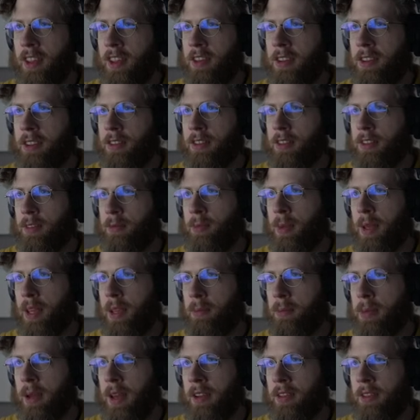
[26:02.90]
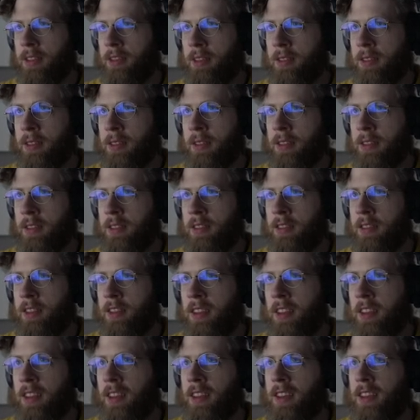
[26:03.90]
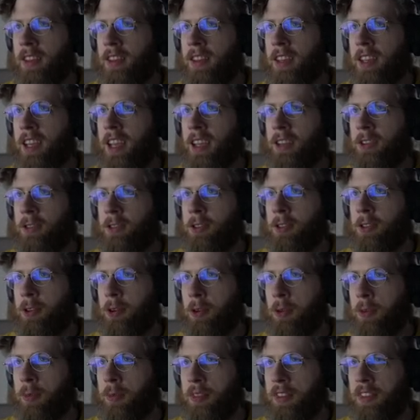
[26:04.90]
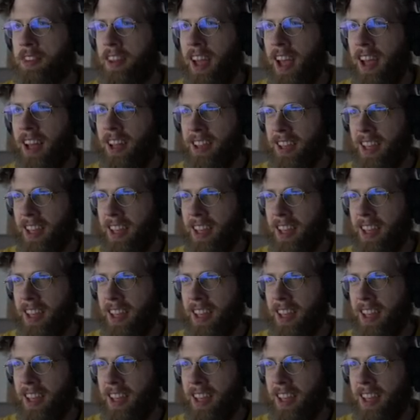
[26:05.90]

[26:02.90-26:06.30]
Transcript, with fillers: there's these big pedestals, you get your doom style